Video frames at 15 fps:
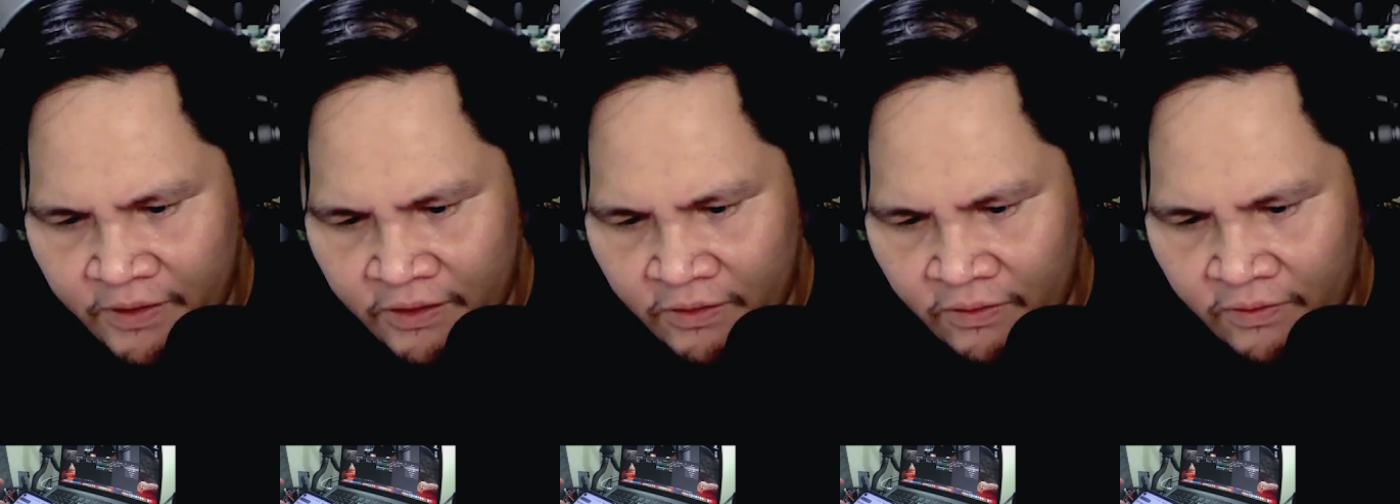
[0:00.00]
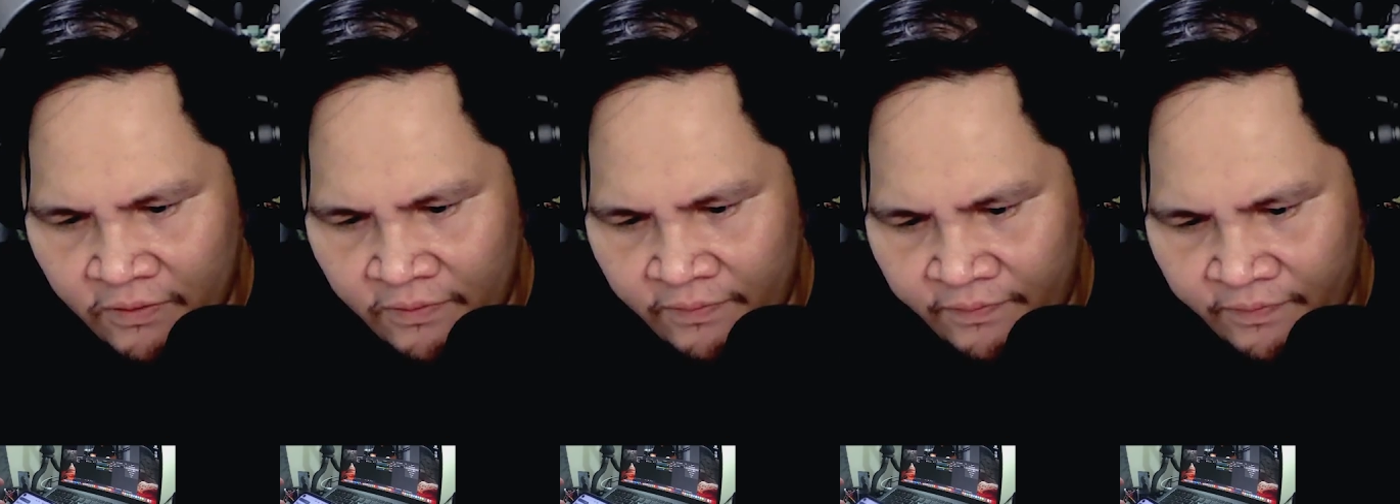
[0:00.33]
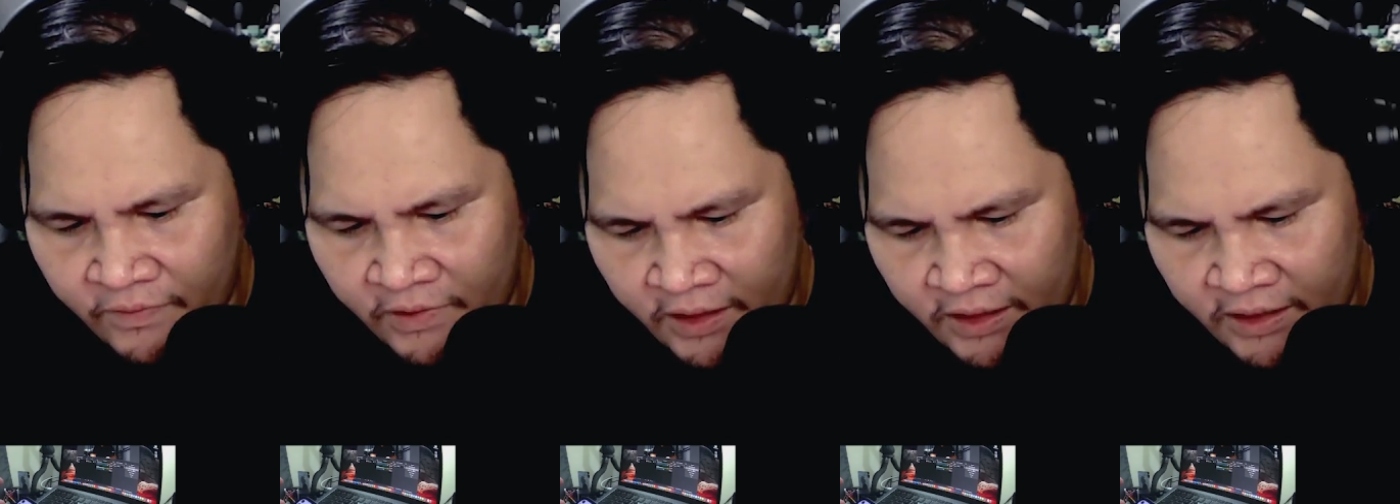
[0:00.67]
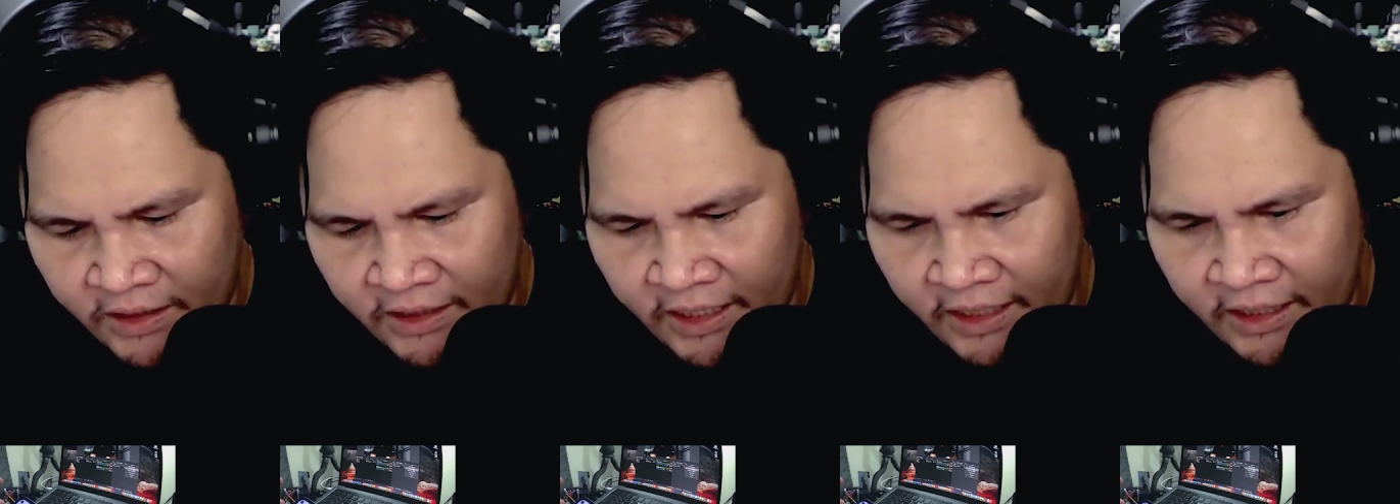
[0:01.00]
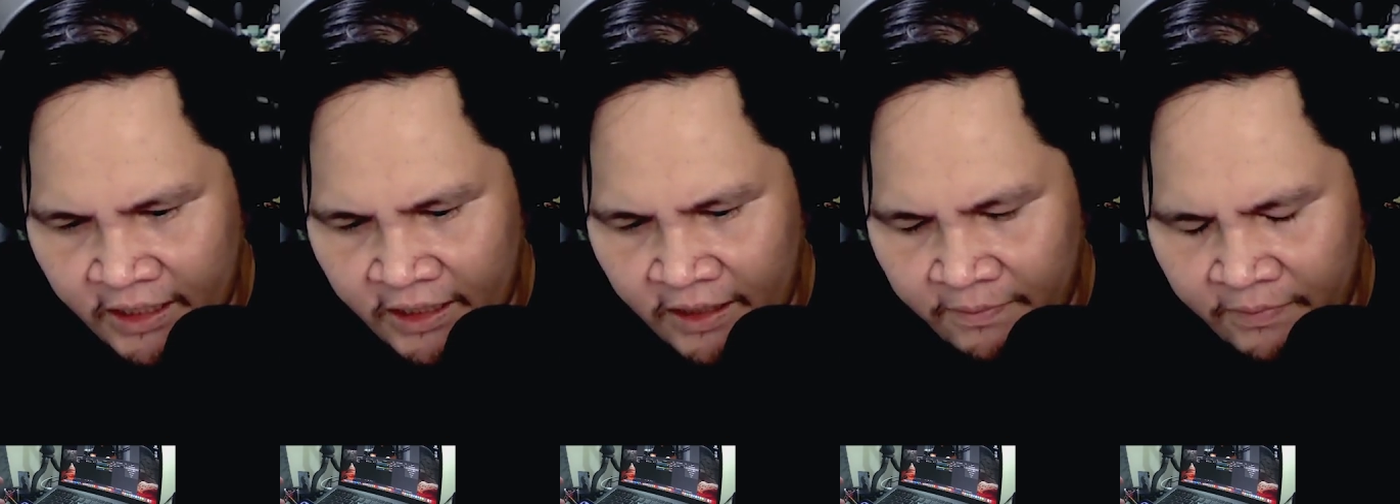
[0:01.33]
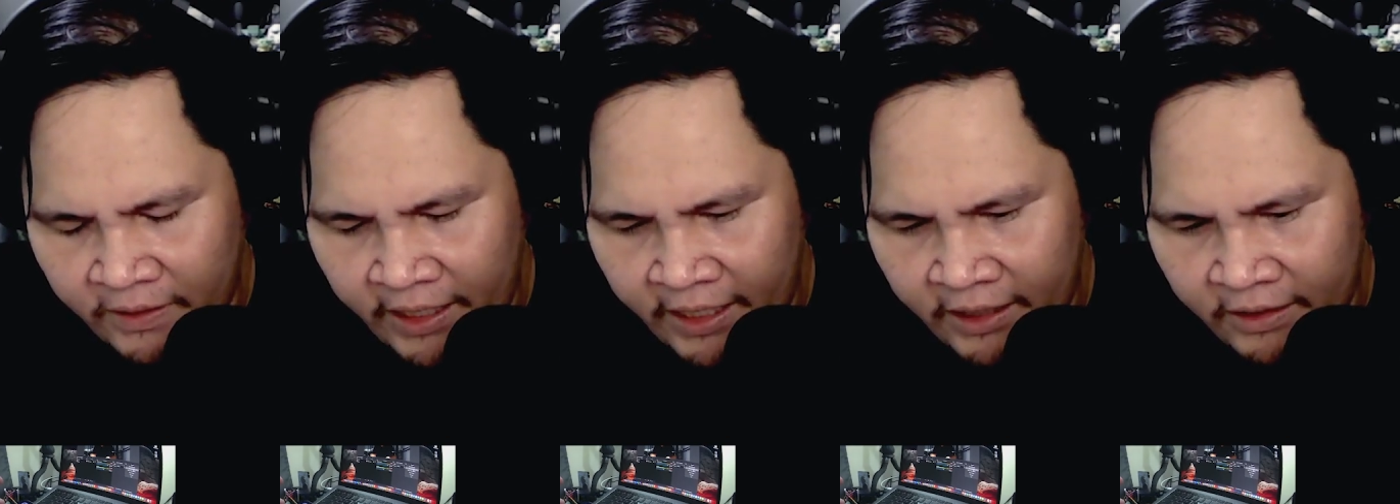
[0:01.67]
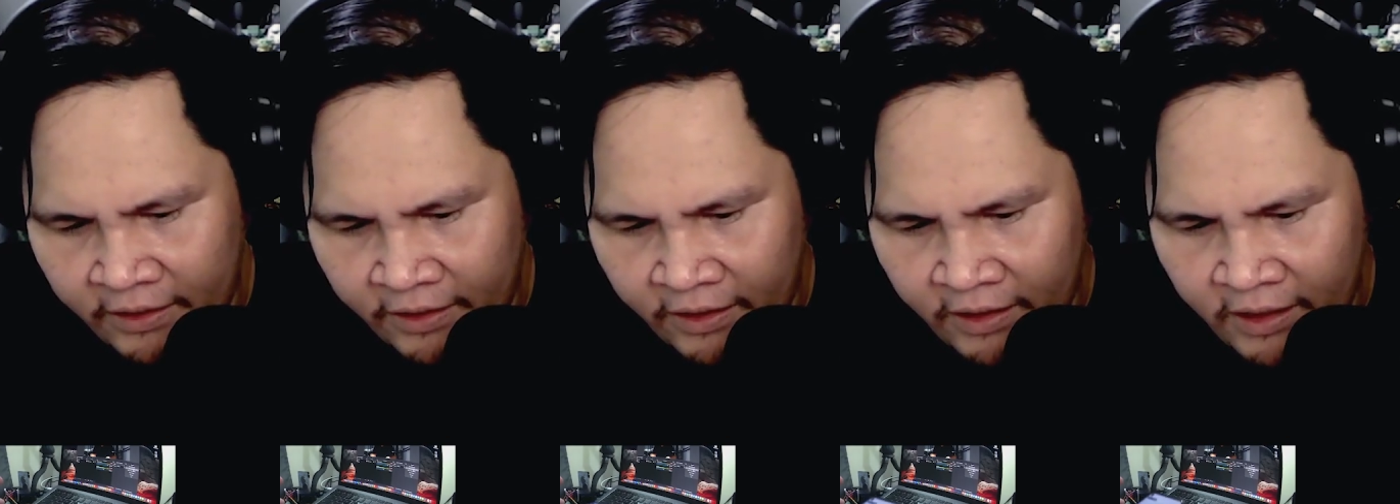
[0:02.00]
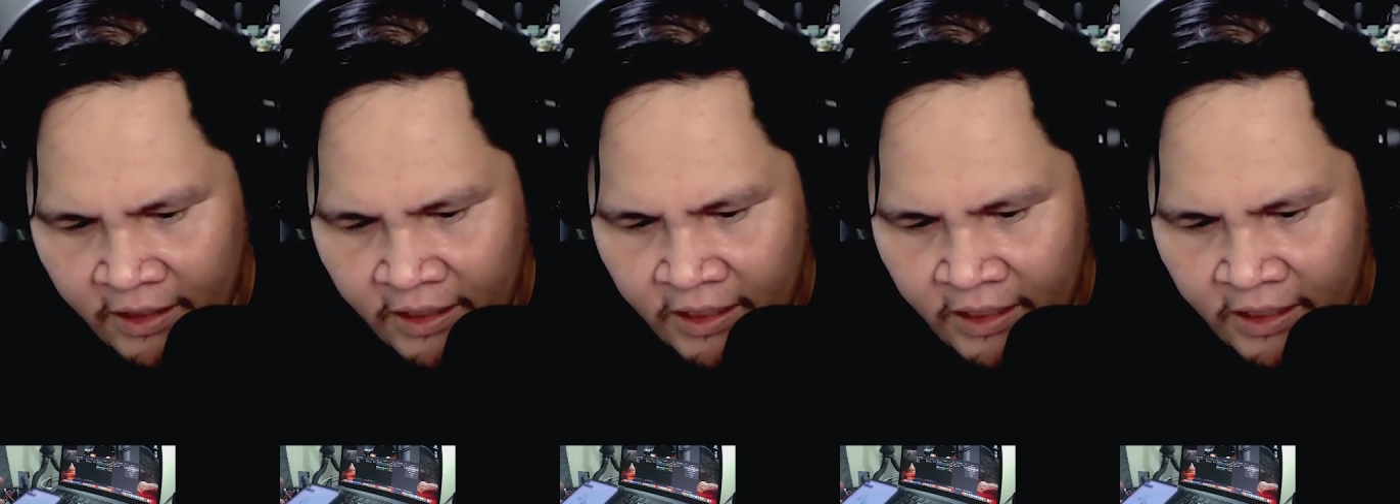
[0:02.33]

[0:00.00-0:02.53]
so let's just set that up later.